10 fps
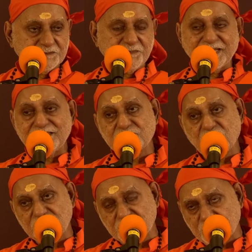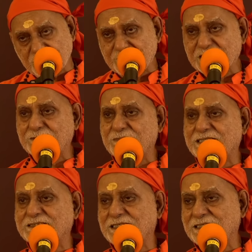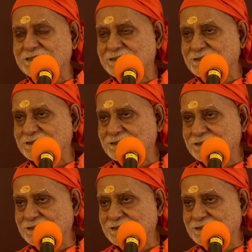Smiles also will become less and less.